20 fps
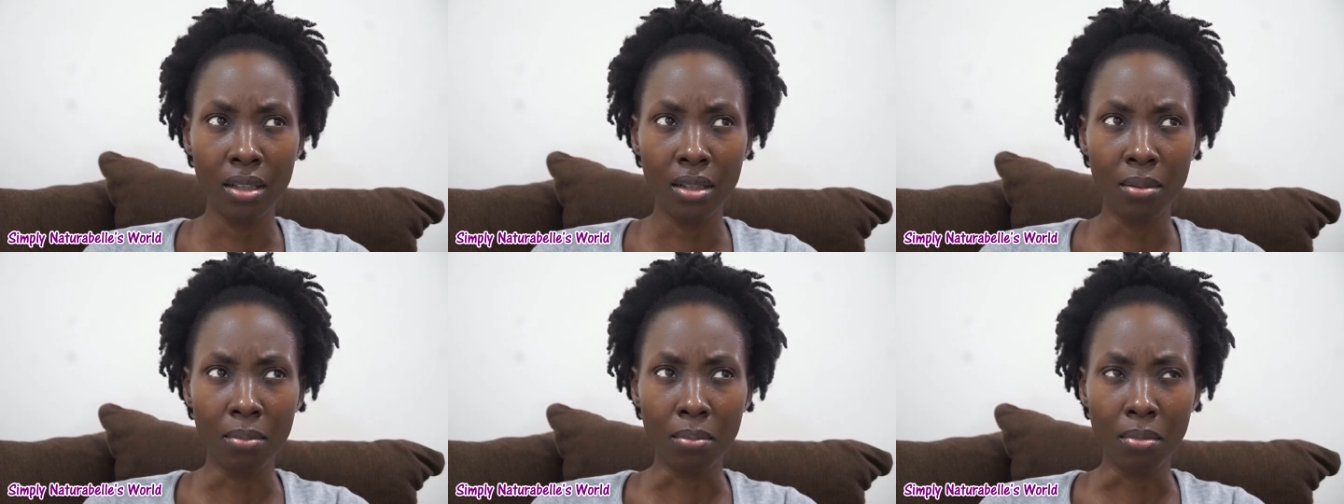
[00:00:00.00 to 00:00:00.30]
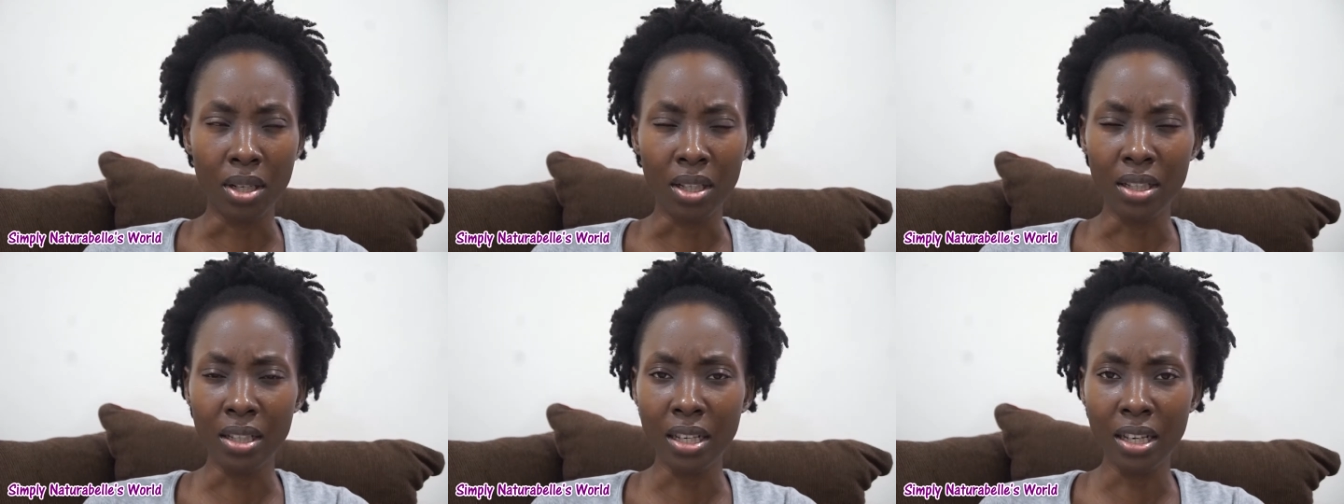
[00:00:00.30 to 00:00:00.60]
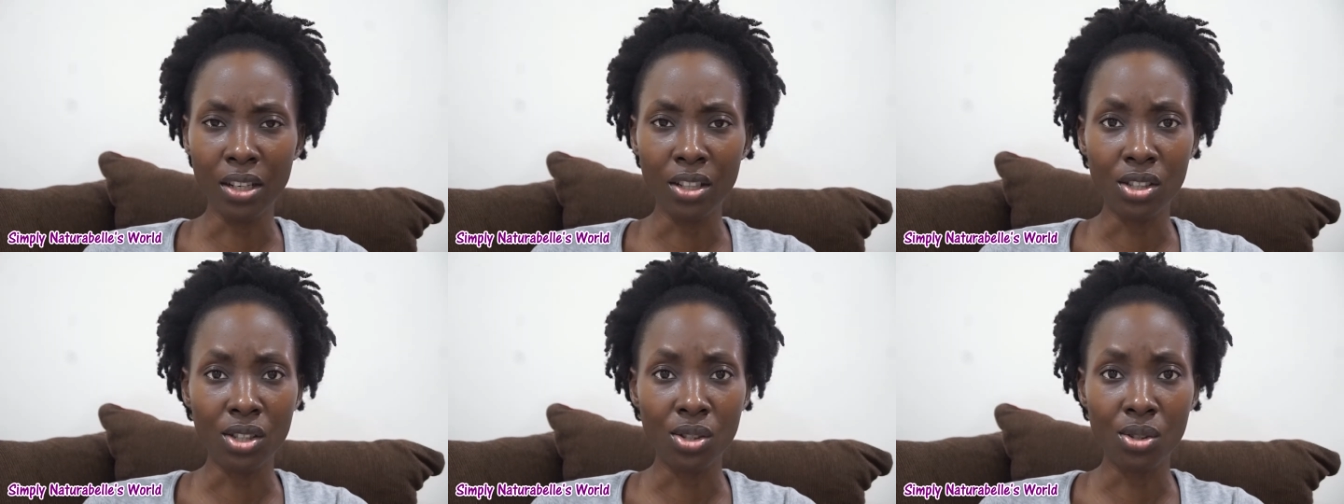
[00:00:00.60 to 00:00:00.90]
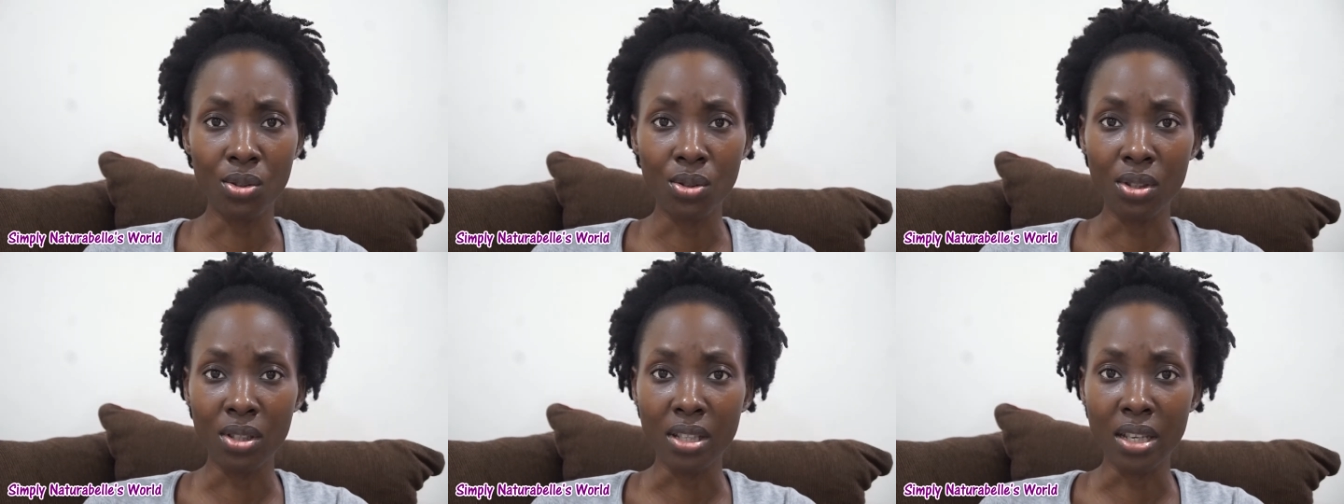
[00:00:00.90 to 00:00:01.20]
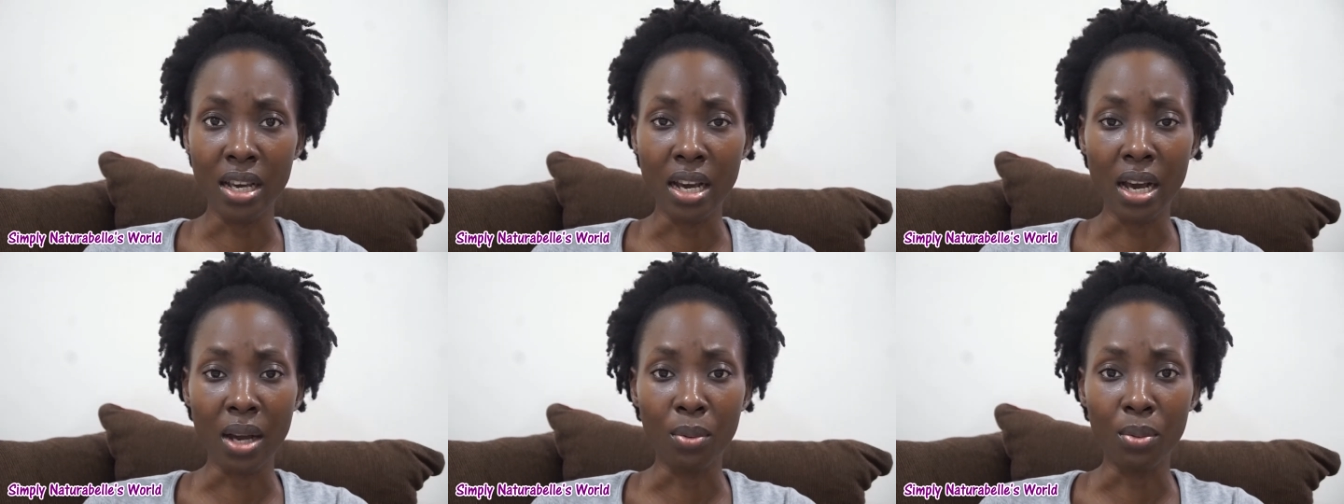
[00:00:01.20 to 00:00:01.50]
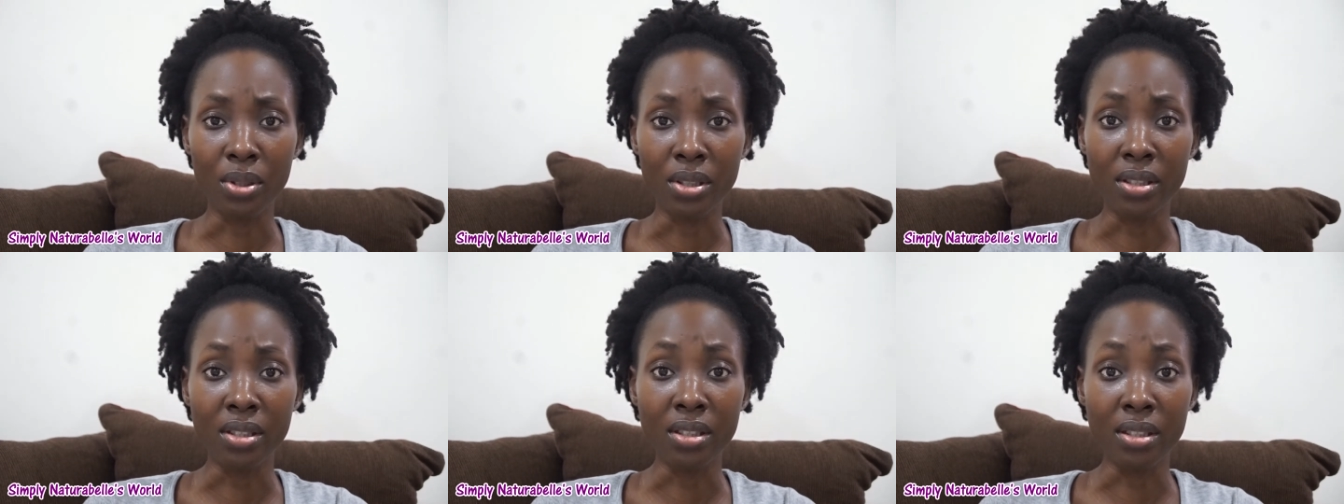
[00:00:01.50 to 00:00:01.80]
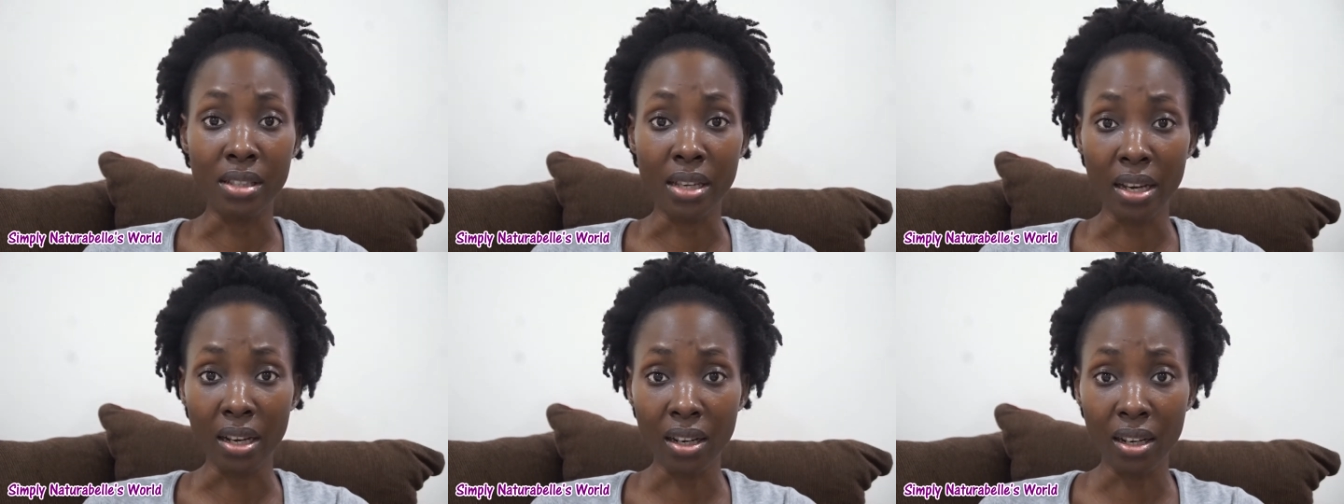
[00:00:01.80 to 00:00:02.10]
Monday or Tuesday I was
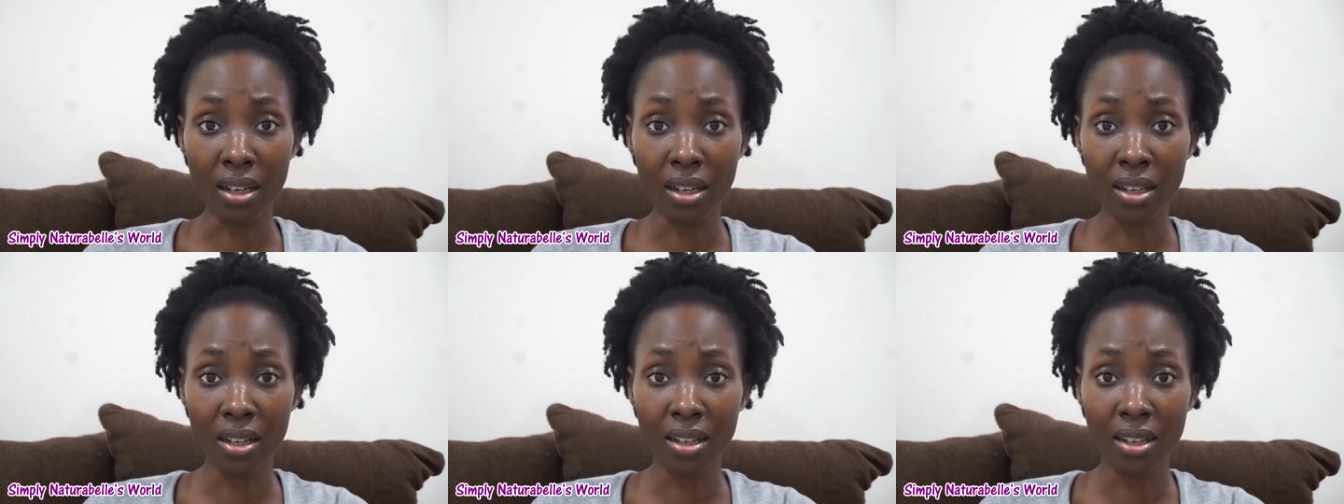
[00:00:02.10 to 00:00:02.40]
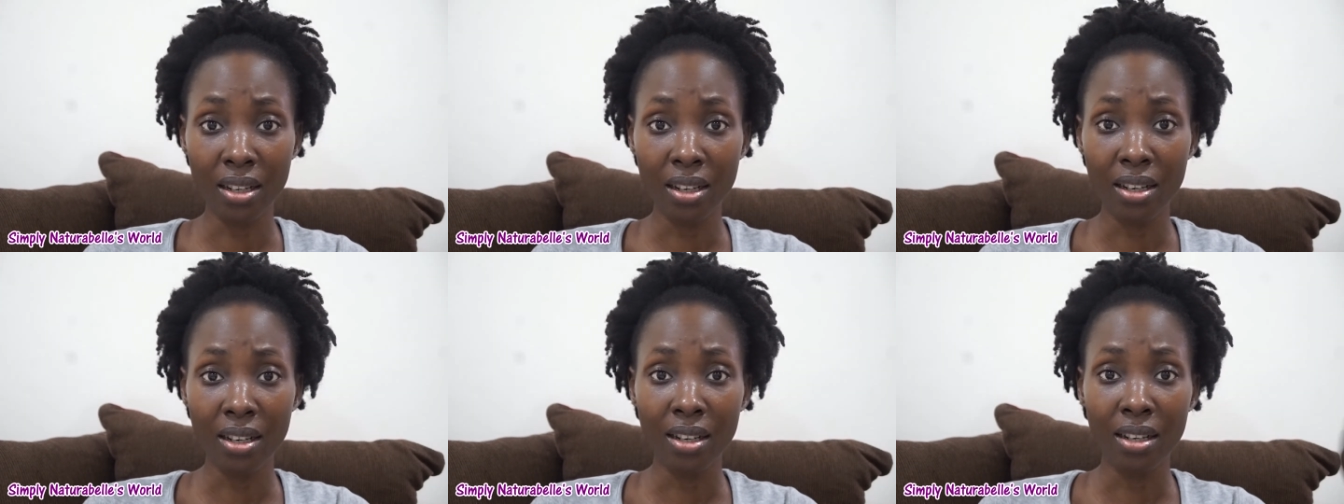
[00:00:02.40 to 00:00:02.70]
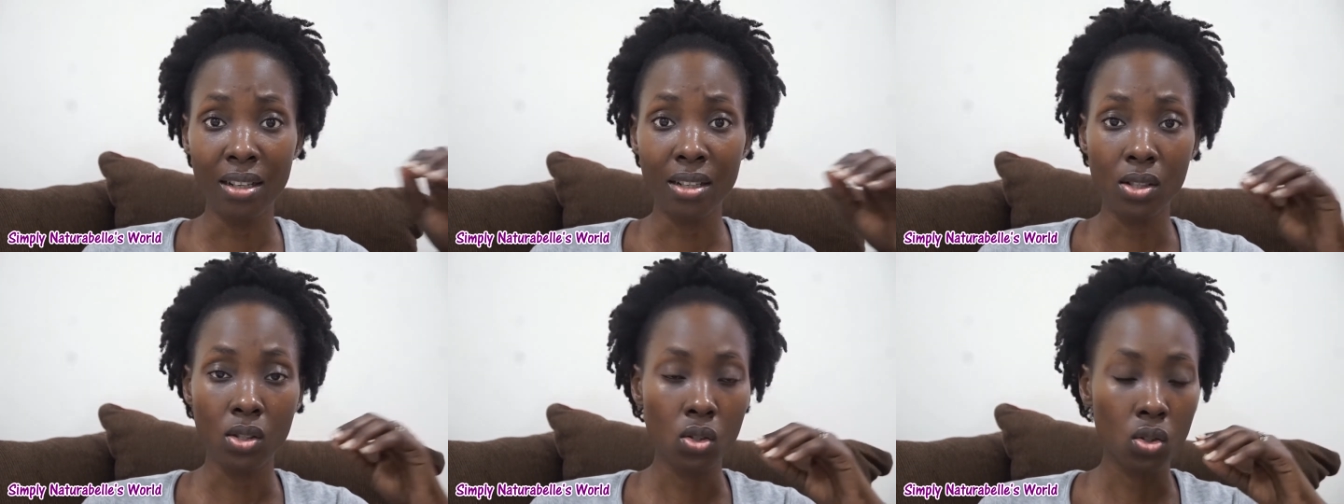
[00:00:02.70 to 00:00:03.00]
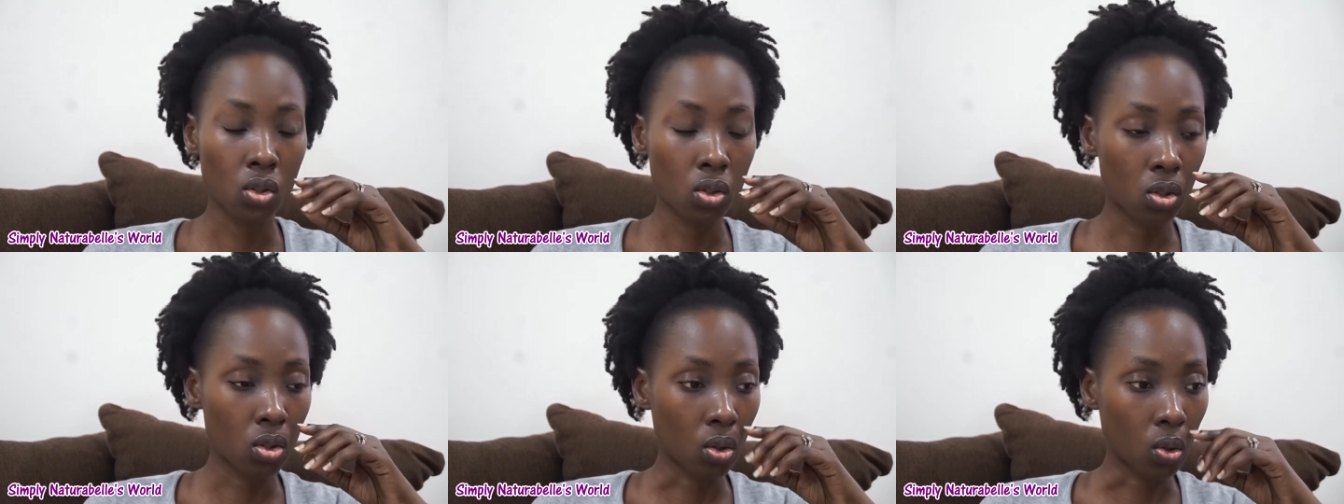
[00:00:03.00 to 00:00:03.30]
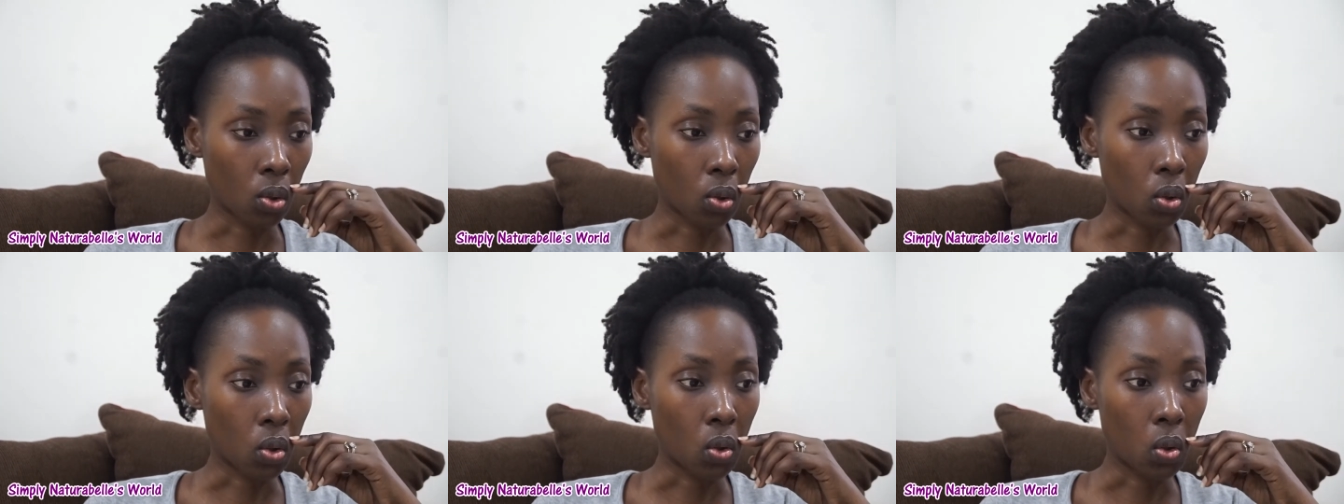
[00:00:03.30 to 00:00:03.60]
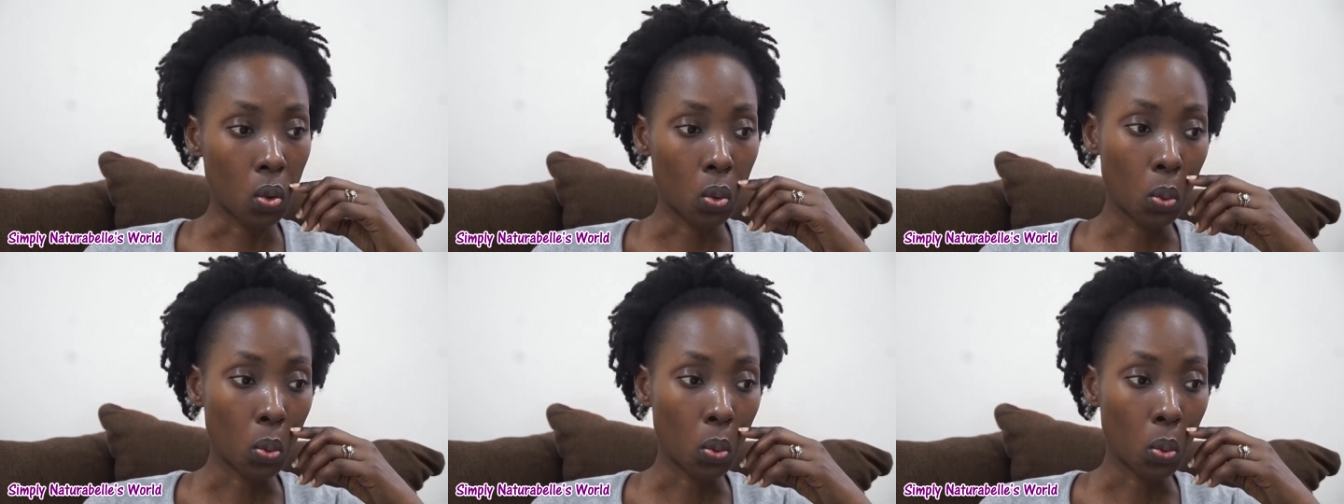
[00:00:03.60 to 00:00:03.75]
sick so